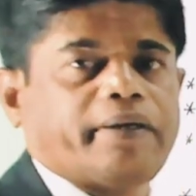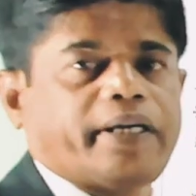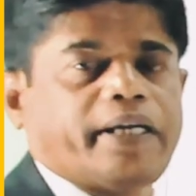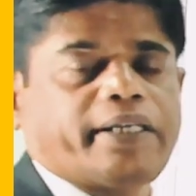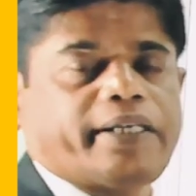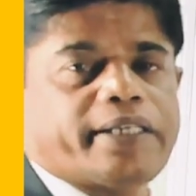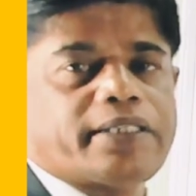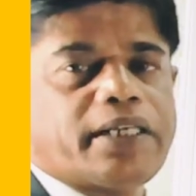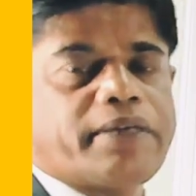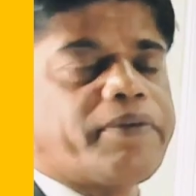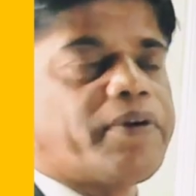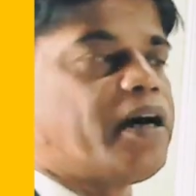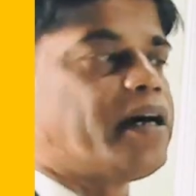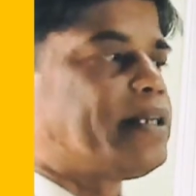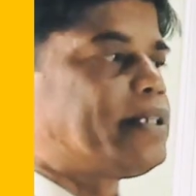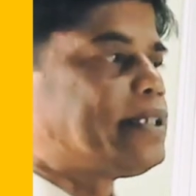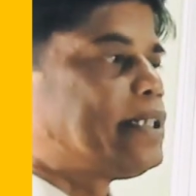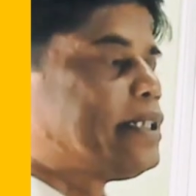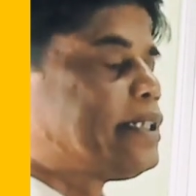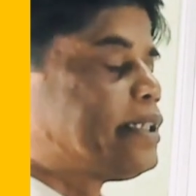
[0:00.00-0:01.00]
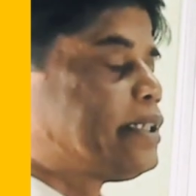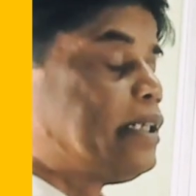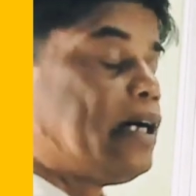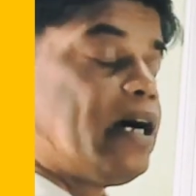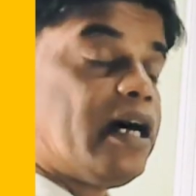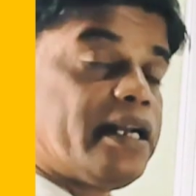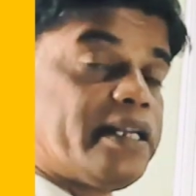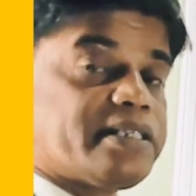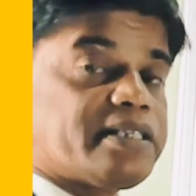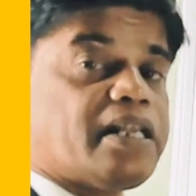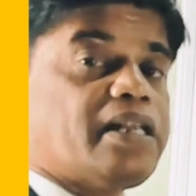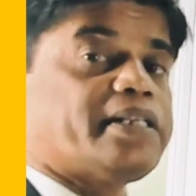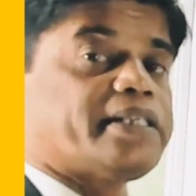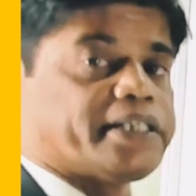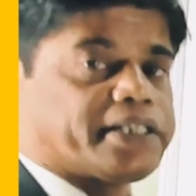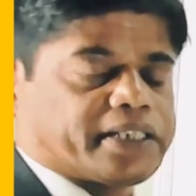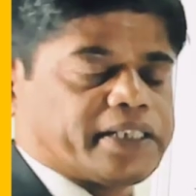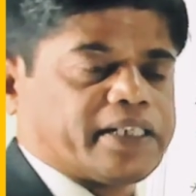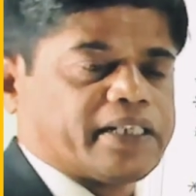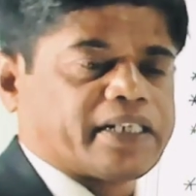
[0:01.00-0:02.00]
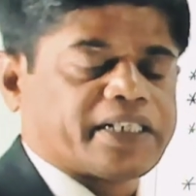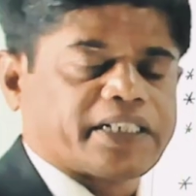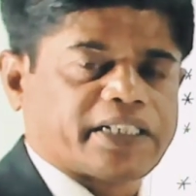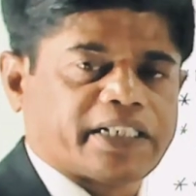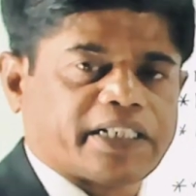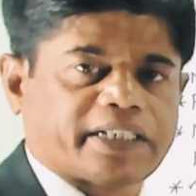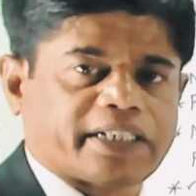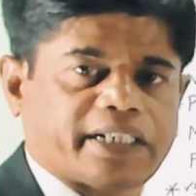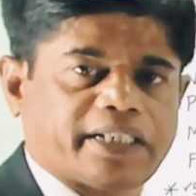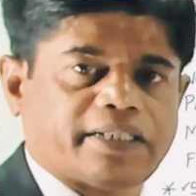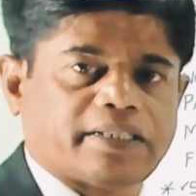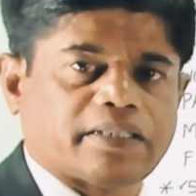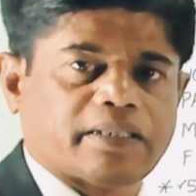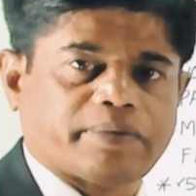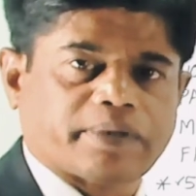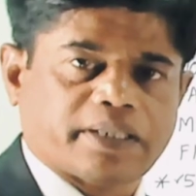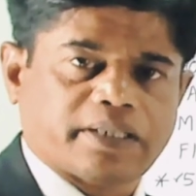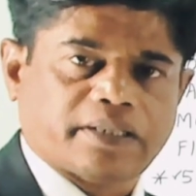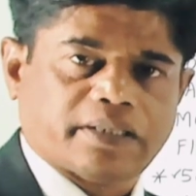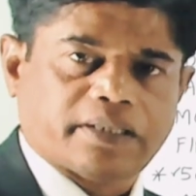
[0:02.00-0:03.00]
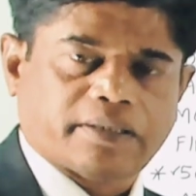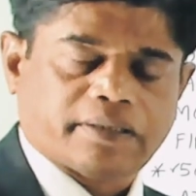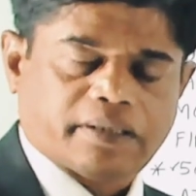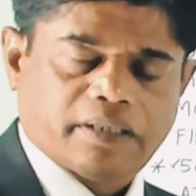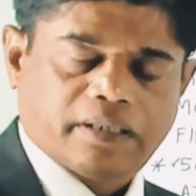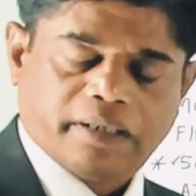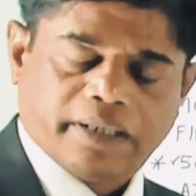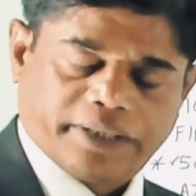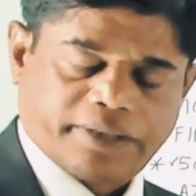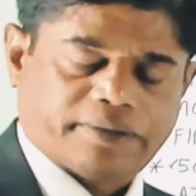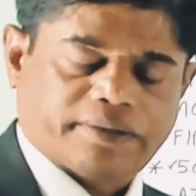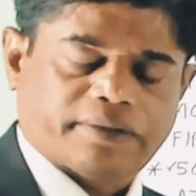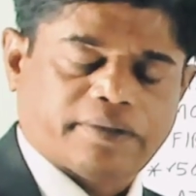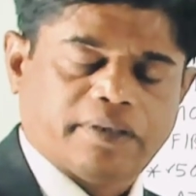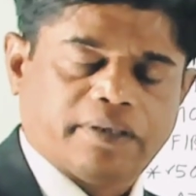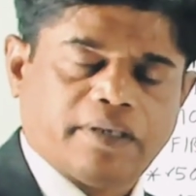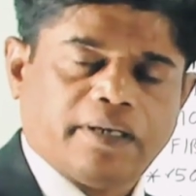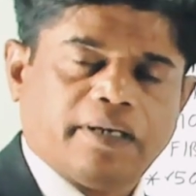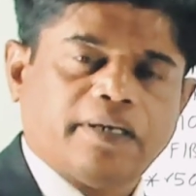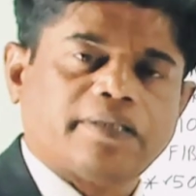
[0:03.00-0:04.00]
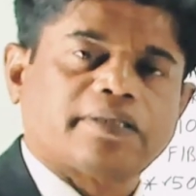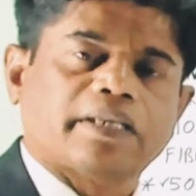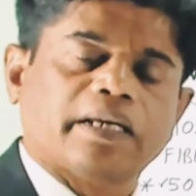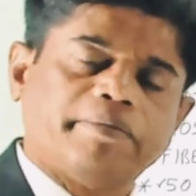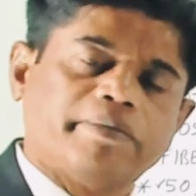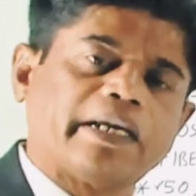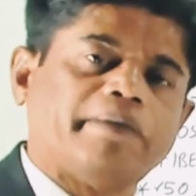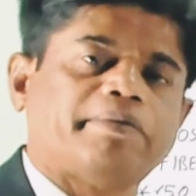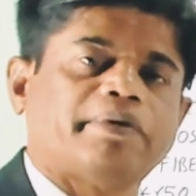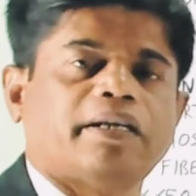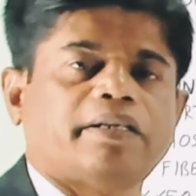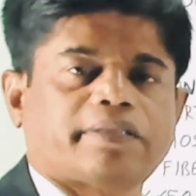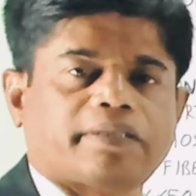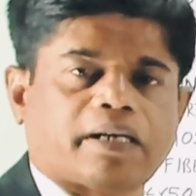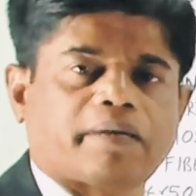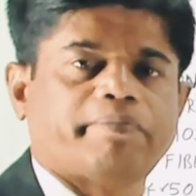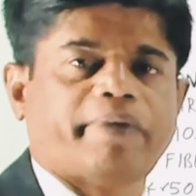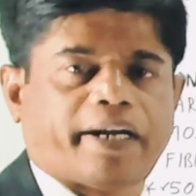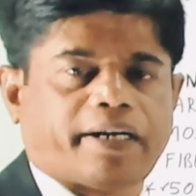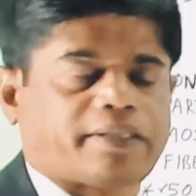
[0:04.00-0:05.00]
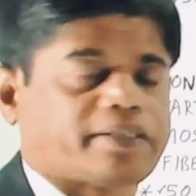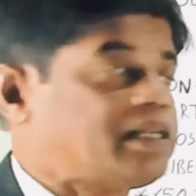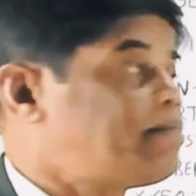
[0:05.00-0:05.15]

In case of RSL testing, restricted substances list, some chemicals are banned.